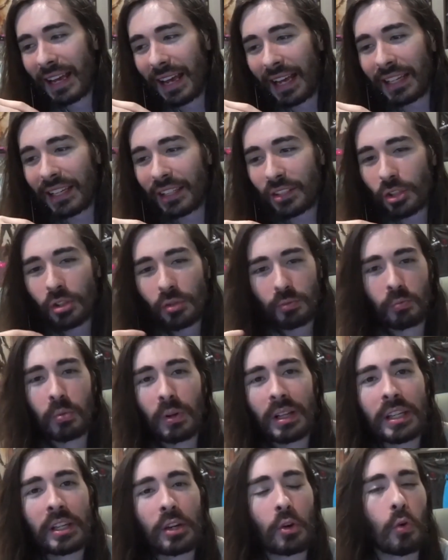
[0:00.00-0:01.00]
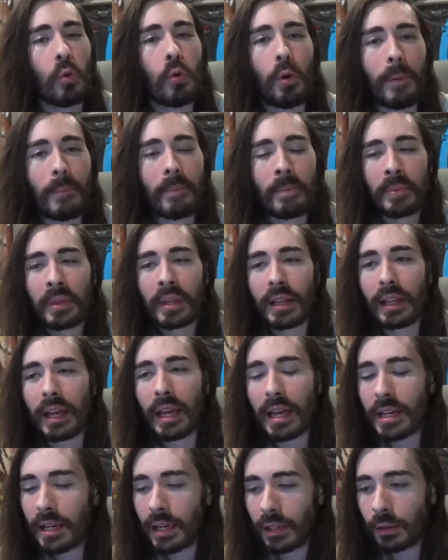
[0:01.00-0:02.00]
It's just really cool.
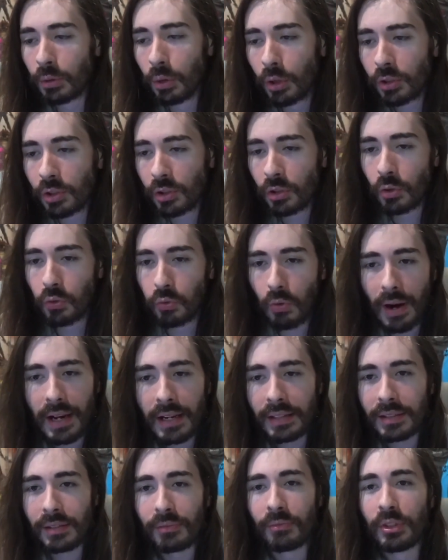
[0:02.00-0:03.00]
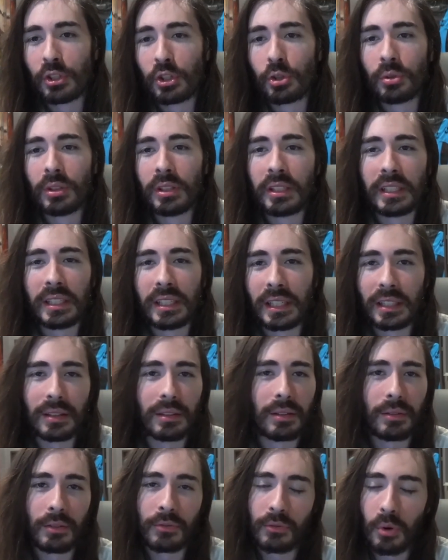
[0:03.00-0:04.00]
Like, and it looks great visually. It
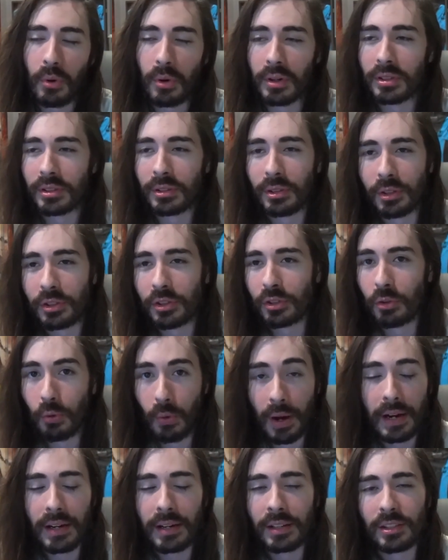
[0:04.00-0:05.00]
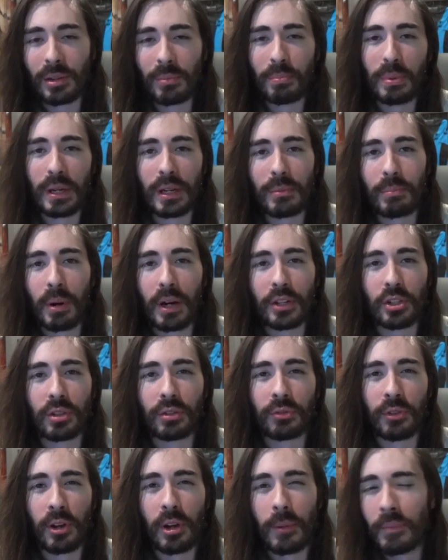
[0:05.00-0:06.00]
of course looks great. It's a big budget
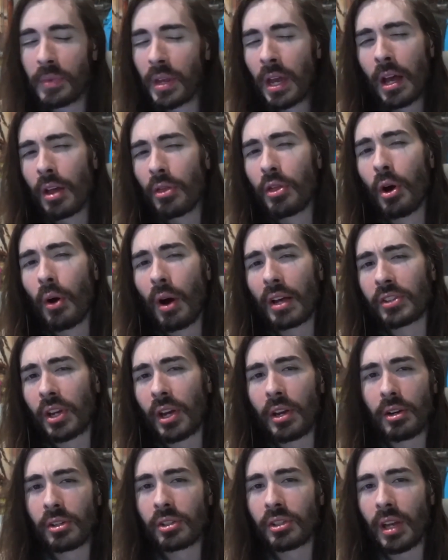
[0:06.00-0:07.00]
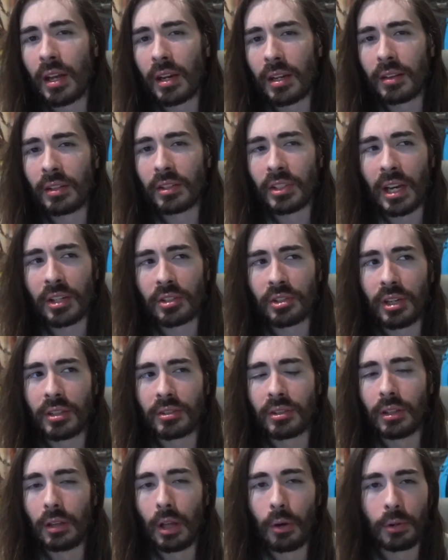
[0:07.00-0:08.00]
film, though. As I understand it, this actually
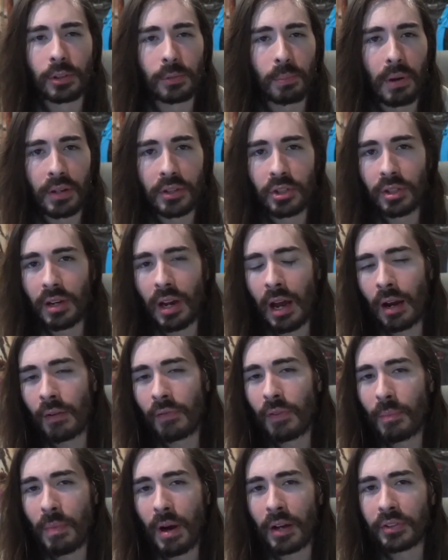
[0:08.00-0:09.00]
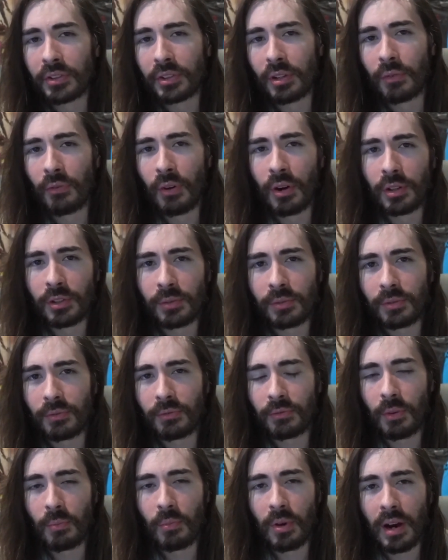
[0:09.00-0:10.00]
has the lowest budget out of the MonsterVerse,
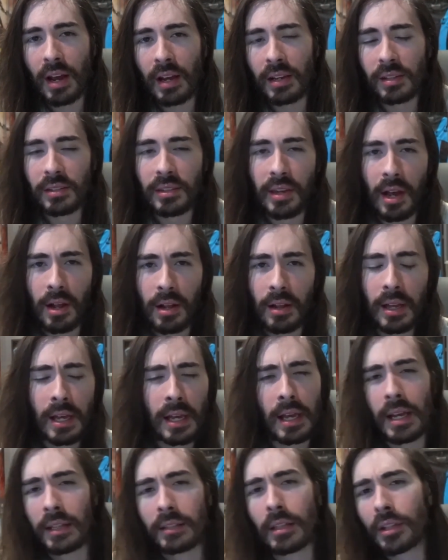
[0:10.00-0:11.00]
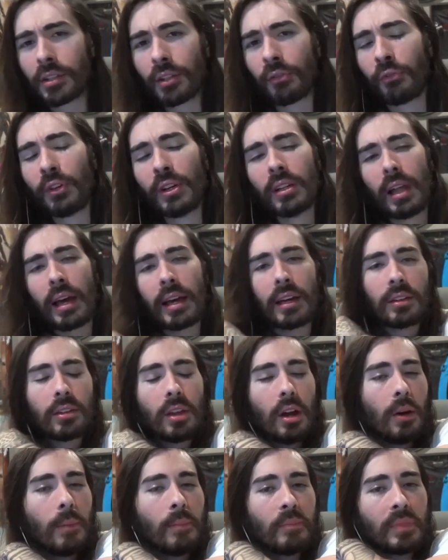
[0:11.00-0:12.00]
from what I can tell. Doesn't feel like it
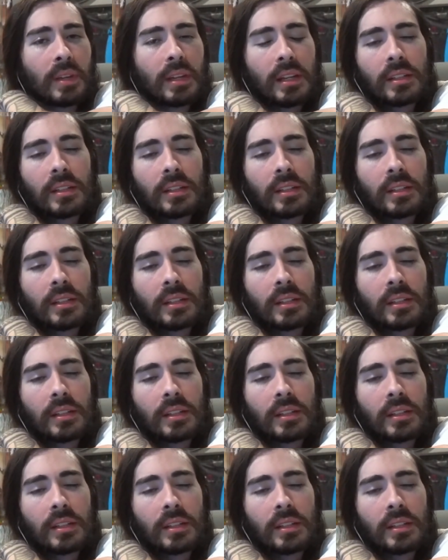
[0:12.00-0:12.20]
though.